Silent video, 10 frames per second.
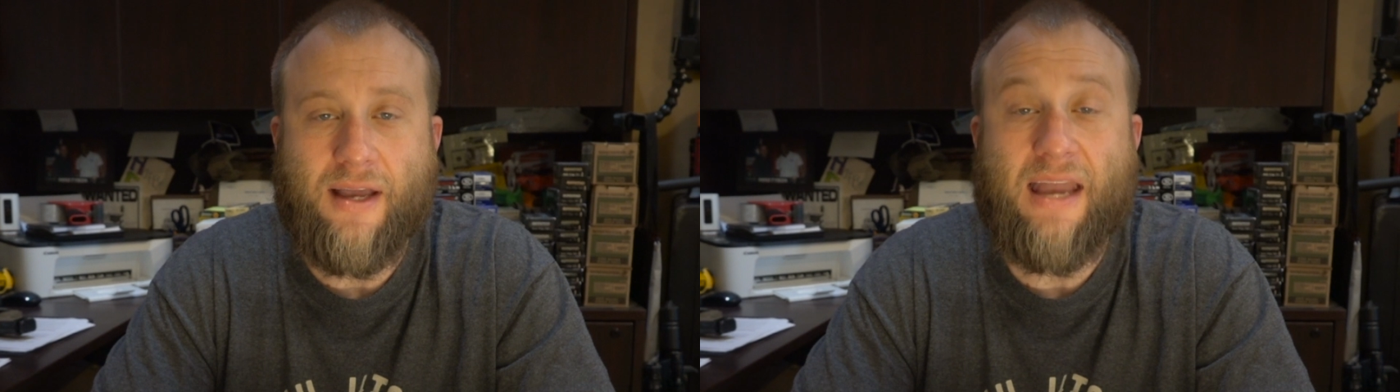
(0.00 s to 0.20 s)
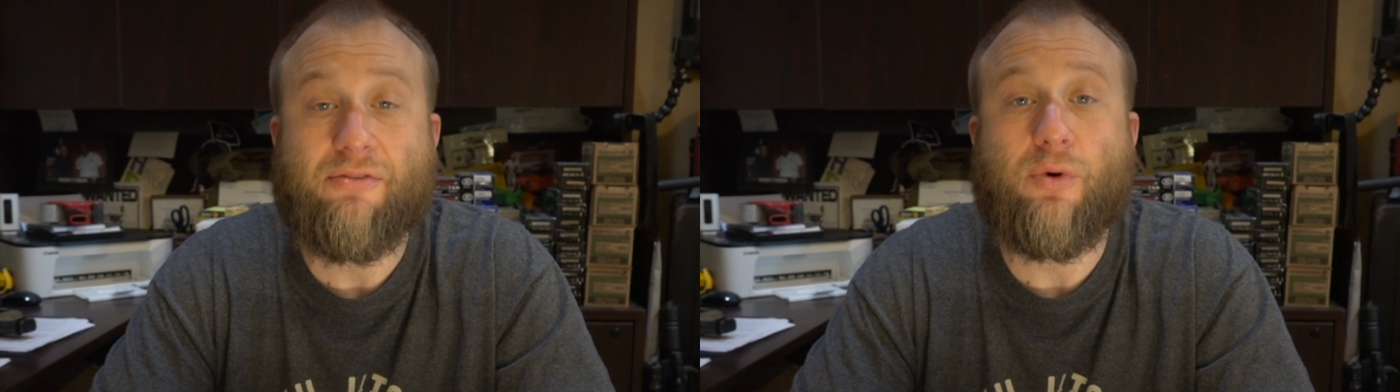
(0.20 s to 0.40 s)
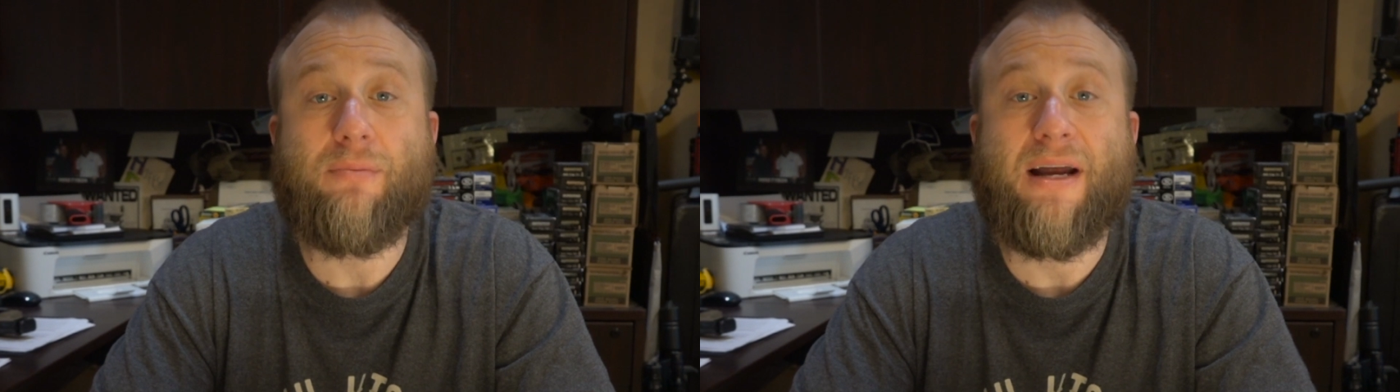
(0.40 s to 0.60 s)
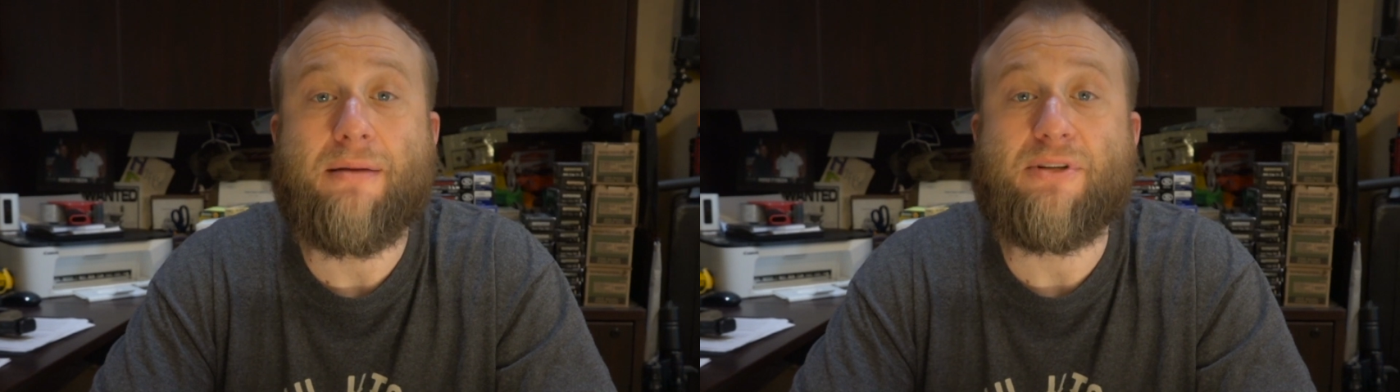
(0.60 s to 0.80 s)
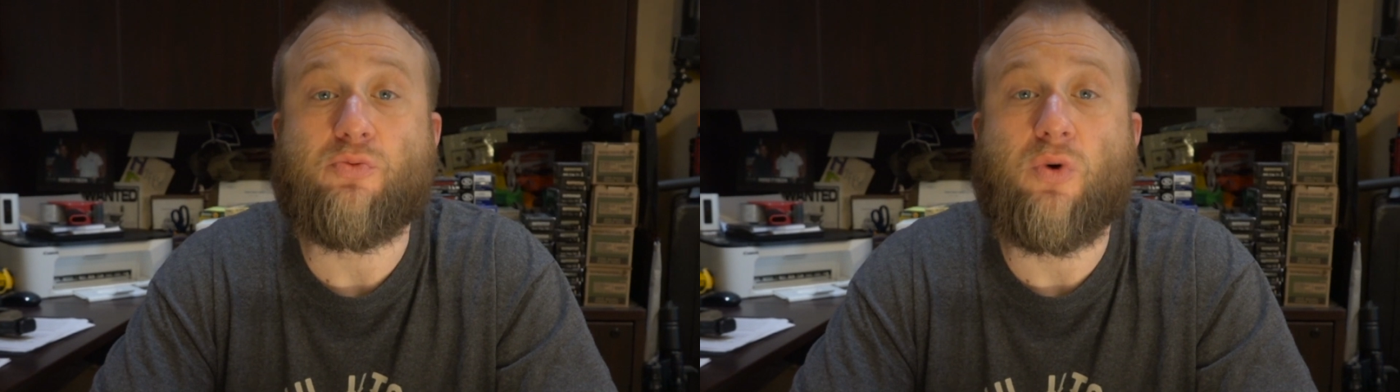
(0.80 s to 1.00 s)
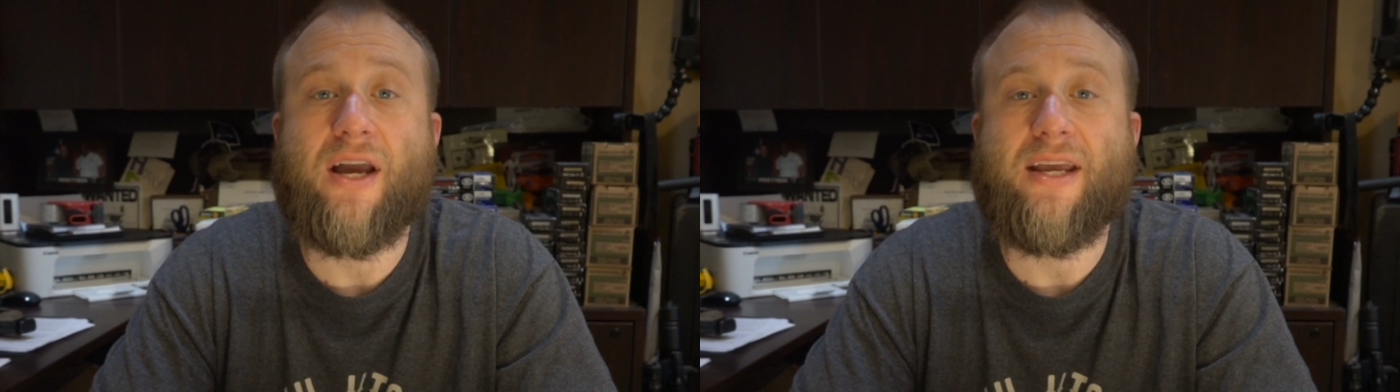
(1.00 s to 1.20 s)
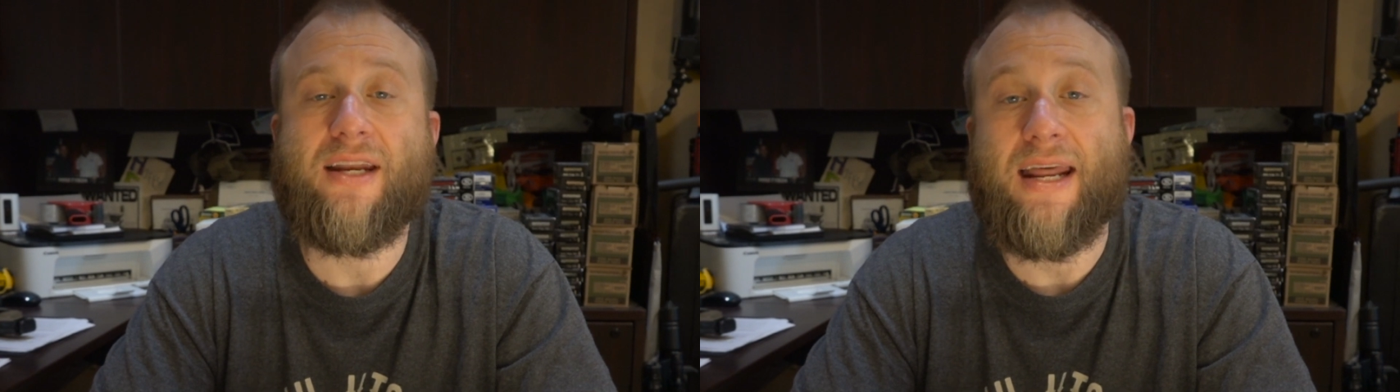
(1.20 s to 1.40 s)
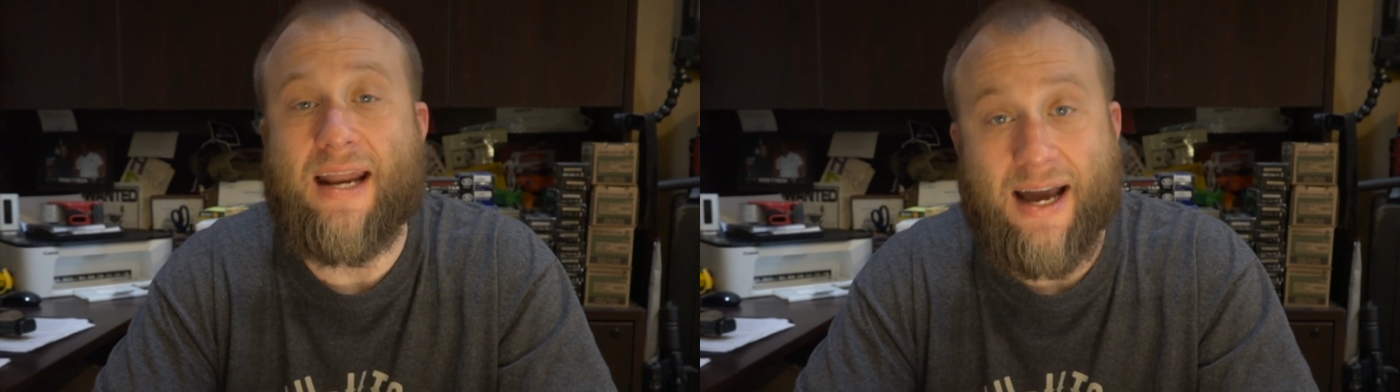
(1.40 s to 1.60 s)
Hey everyone, my name is Ryan
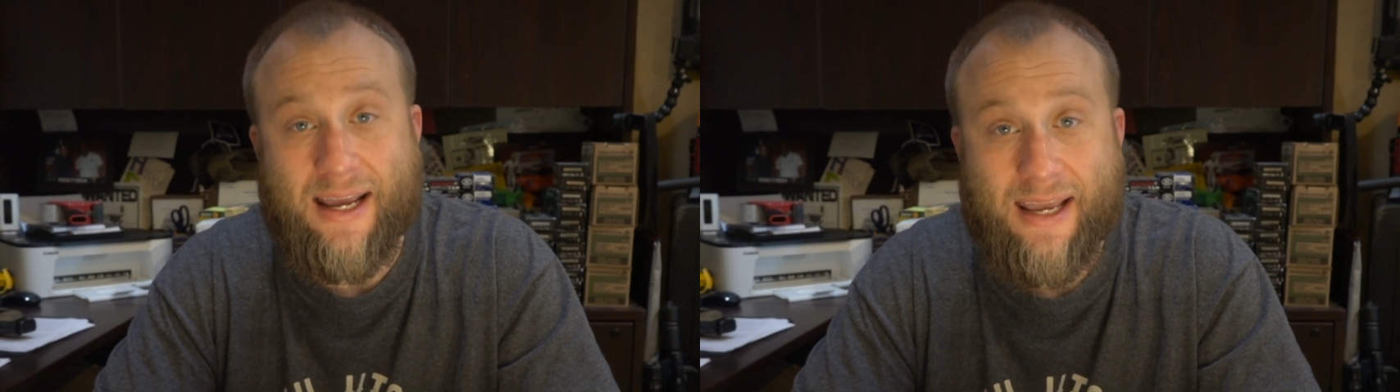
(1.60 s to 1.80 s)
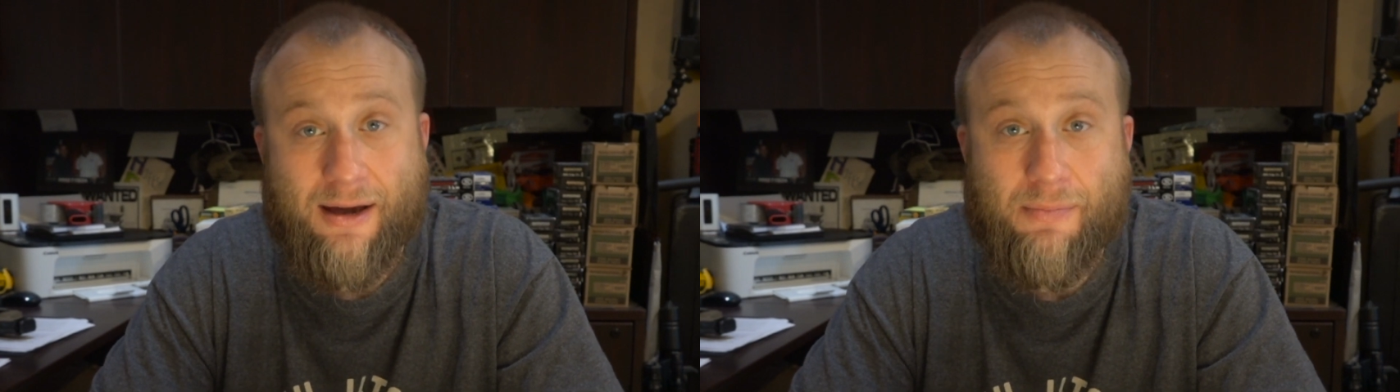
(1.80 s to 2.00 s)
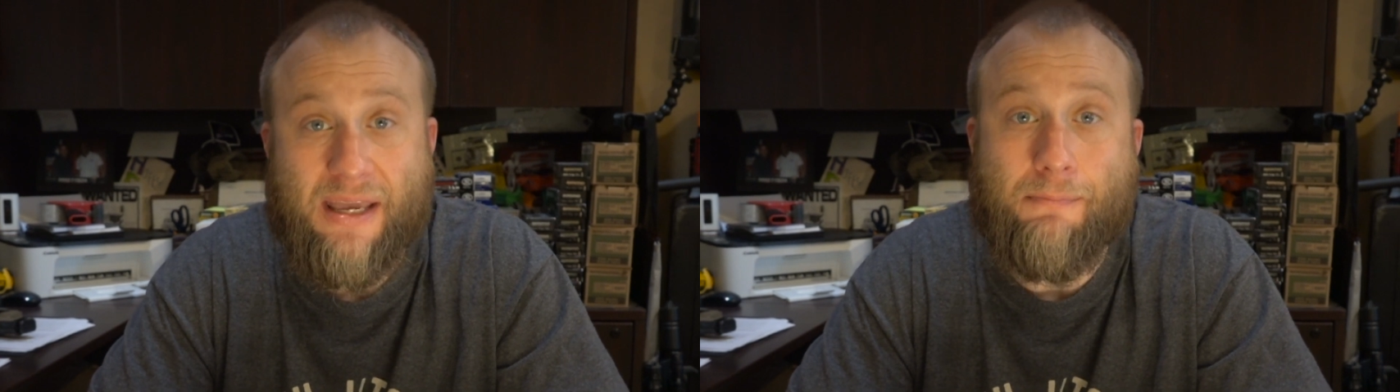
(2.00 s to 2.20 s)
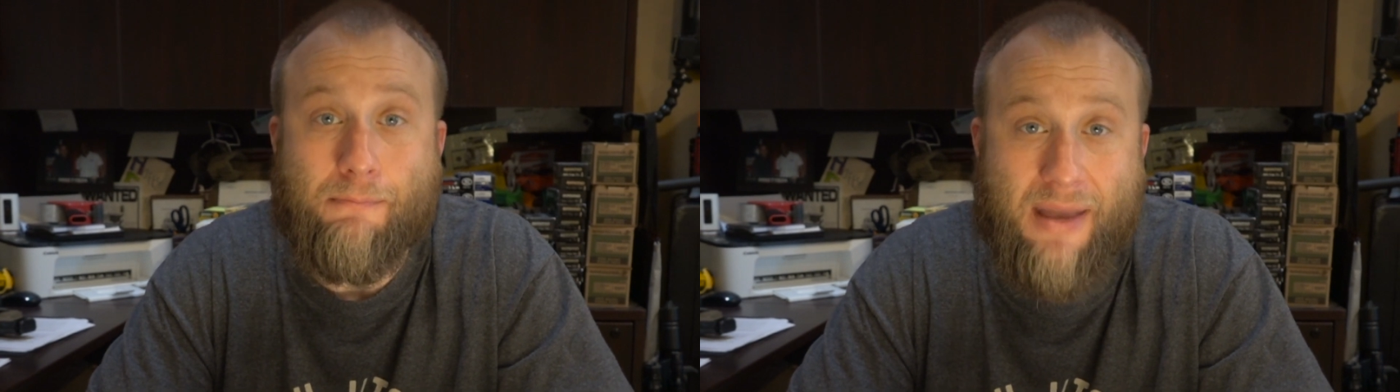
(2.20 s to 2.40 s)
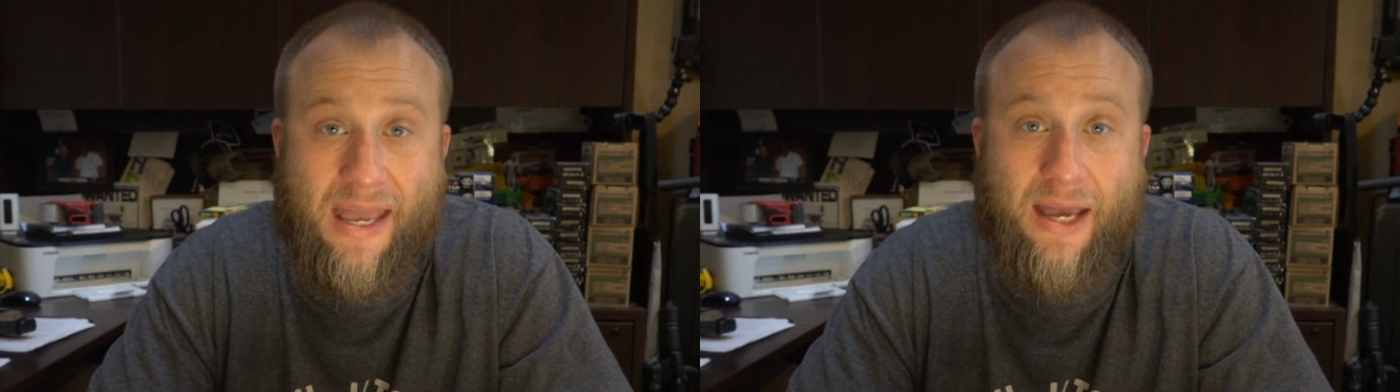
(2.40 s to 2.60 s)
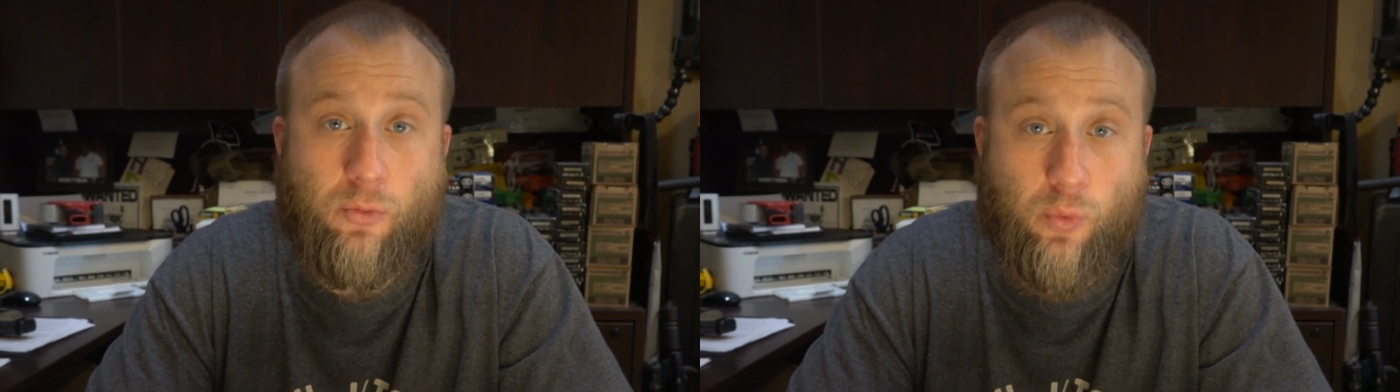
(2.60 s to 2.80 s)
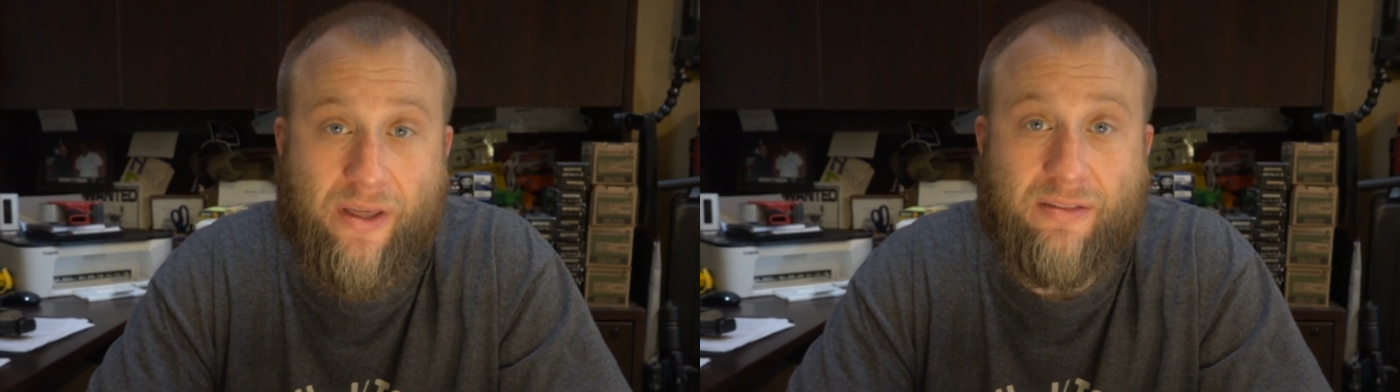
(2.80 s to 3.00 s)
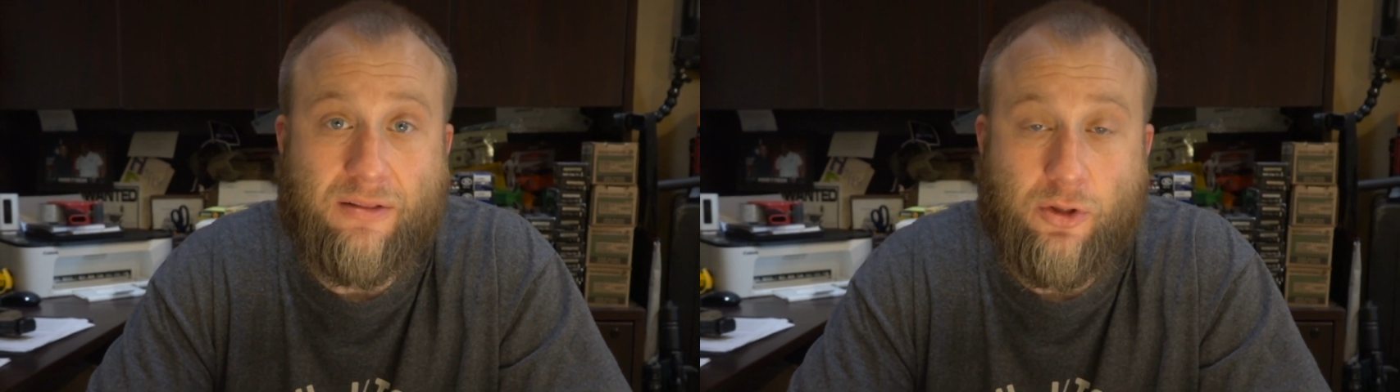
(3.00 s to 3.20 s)
and I am a man
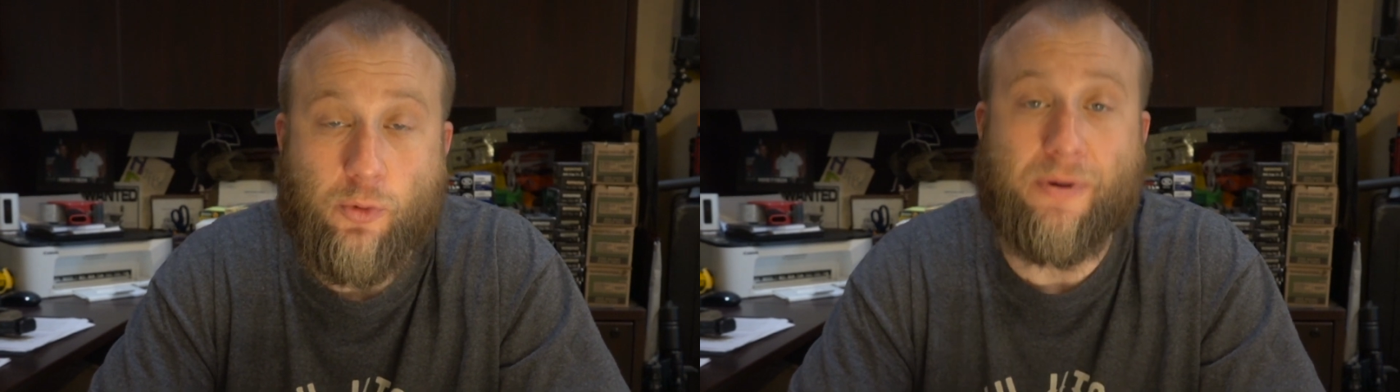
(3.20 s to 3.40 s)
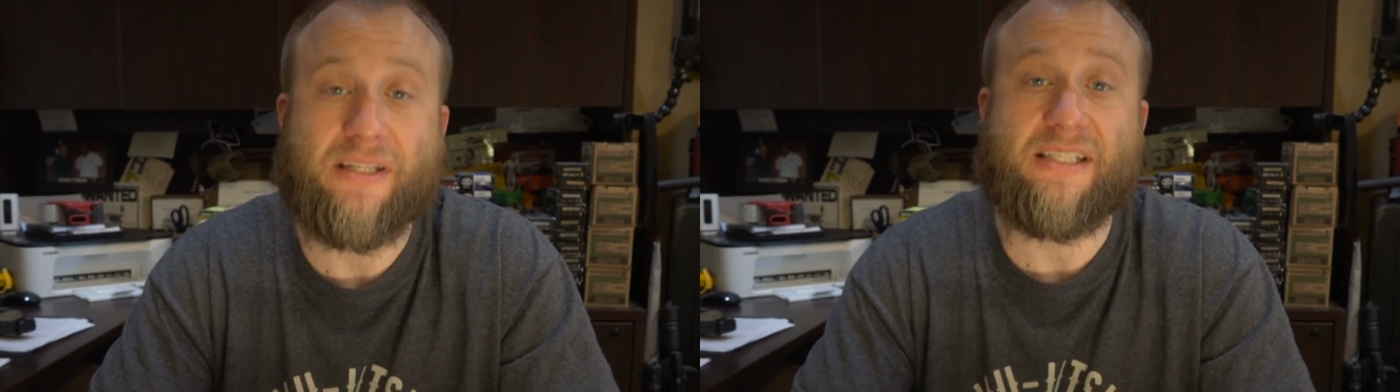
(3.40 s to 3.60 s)
with lupus.